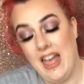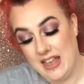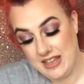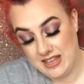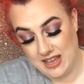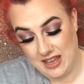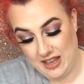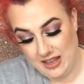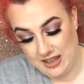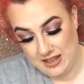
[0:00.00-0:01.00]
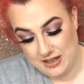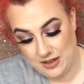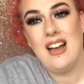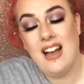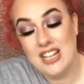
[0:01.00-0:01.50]
Yeah.
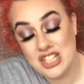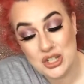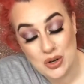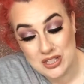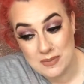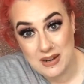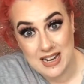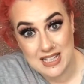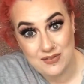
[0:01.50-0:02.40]
I shall talk to you in my next